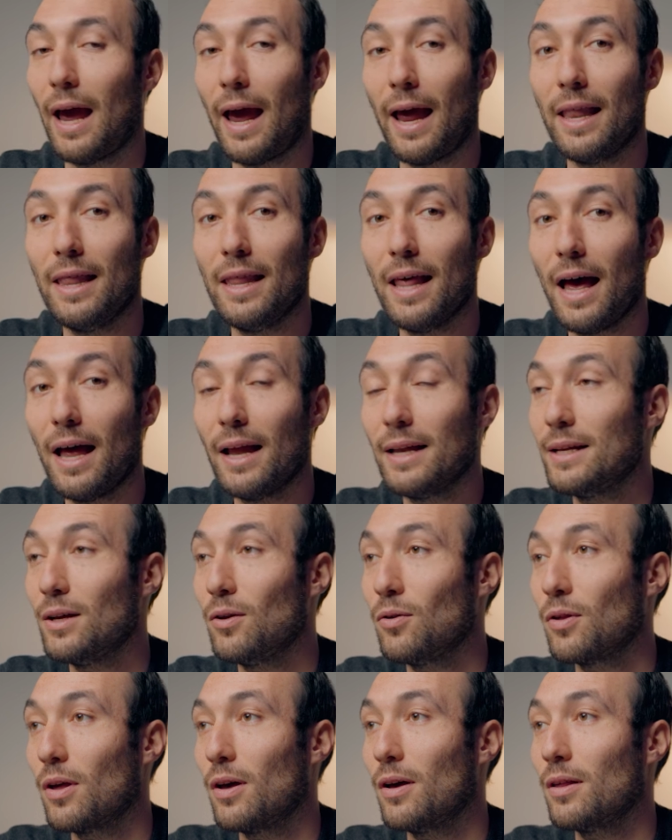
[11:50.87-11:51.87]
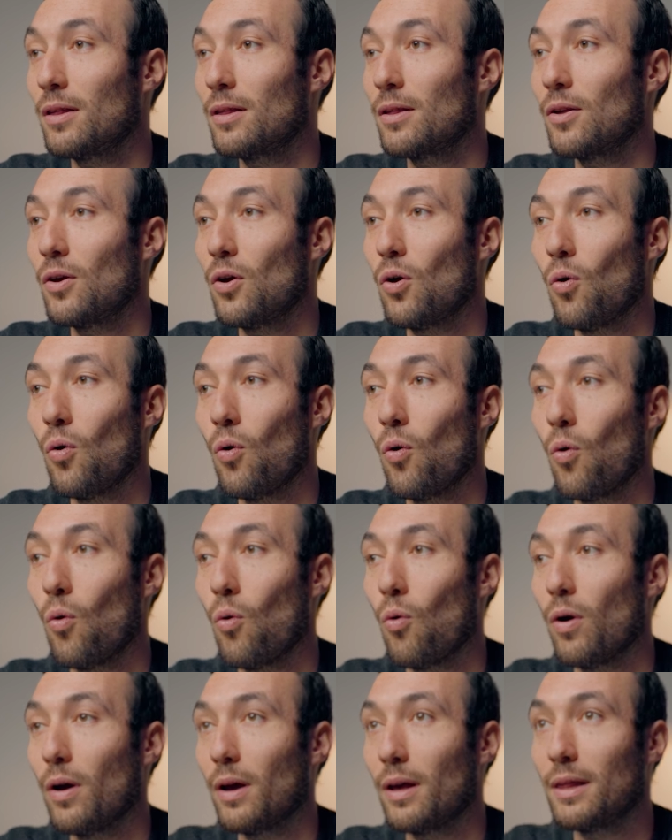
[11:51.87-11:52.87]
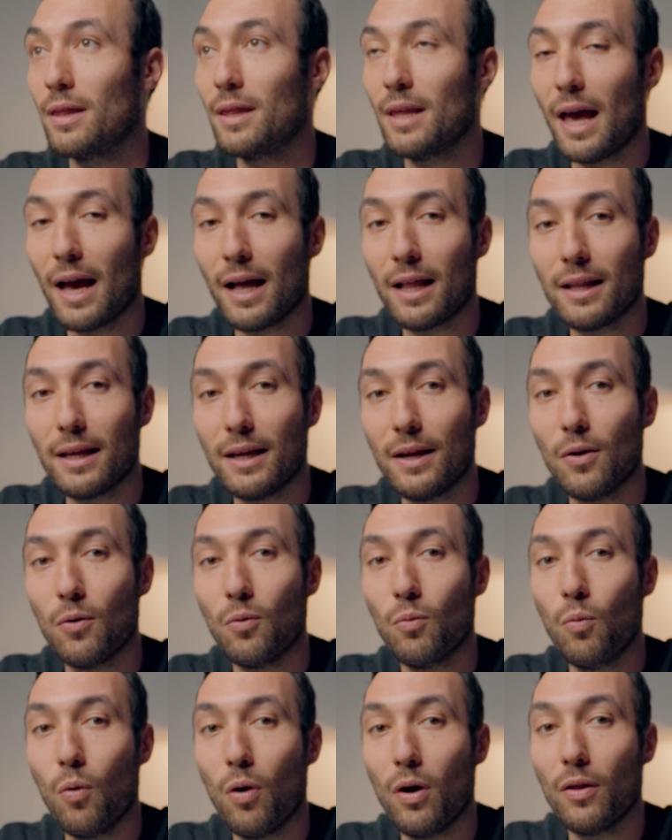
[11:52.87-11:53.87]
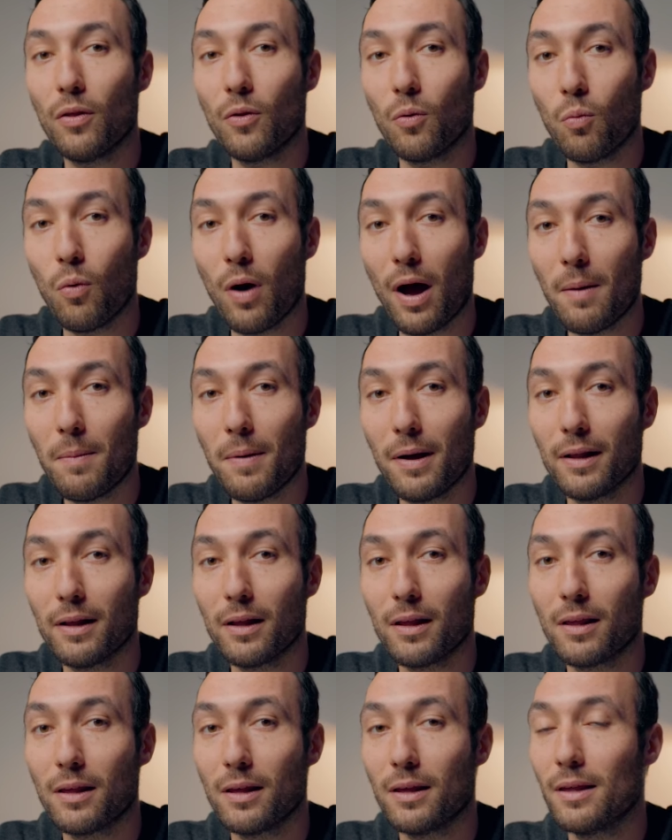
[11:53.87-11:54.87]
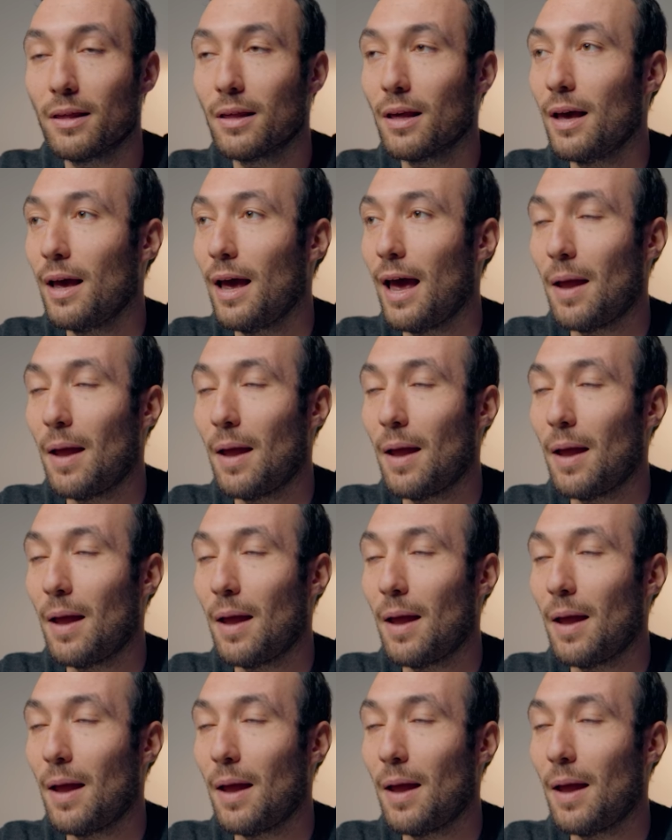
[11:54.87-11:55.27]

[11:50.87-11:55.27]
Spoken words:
And that tells us exactly what the white balance is